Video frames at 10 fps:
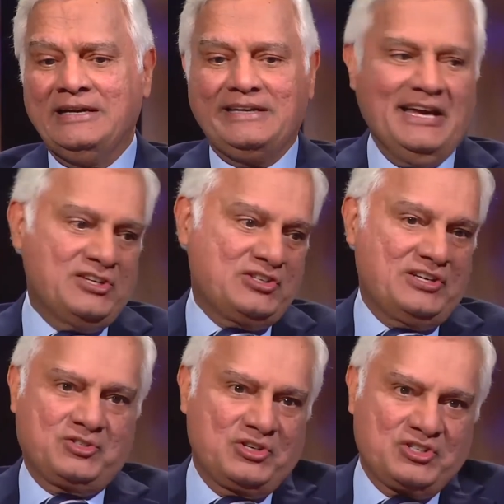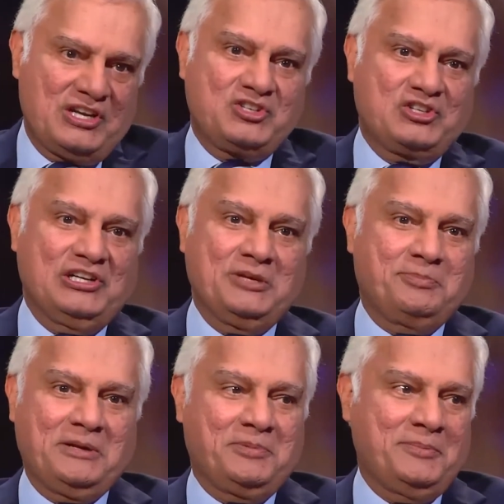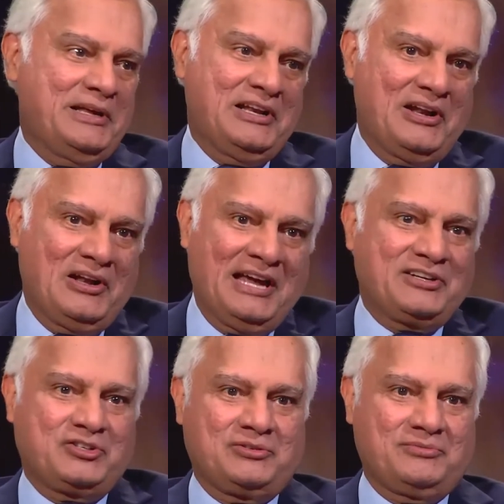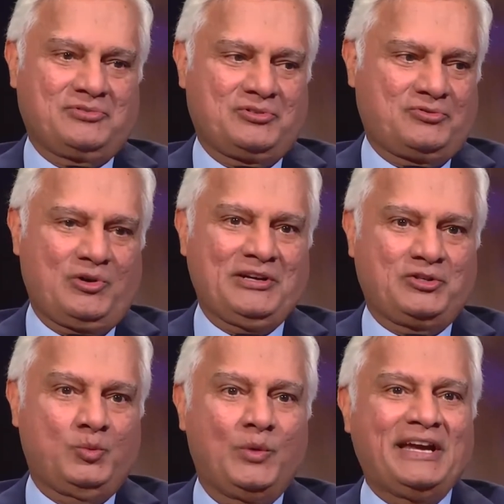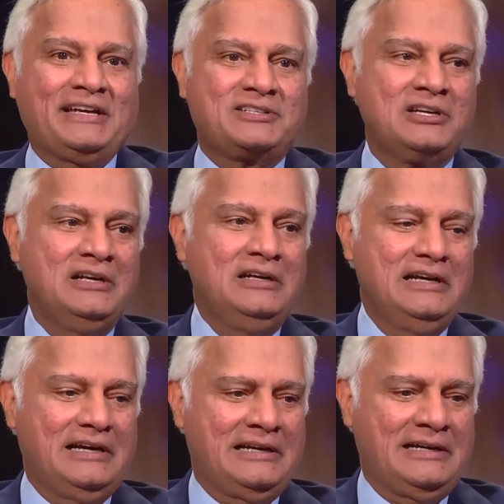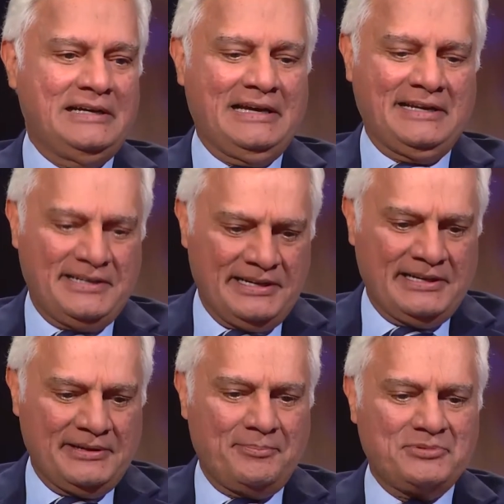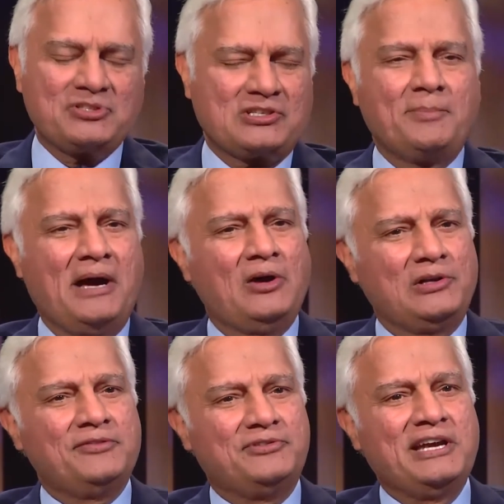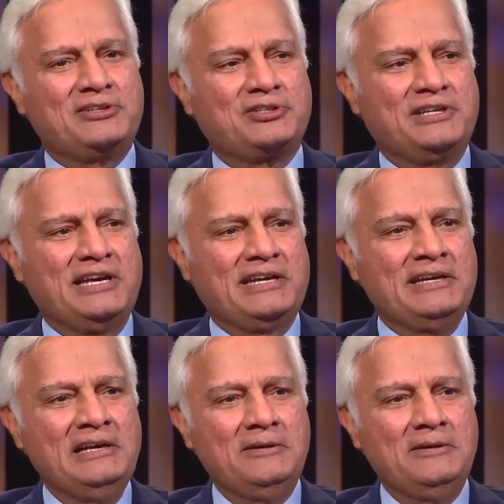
Yes, existentially, people may try to wing it and somehow live day to day.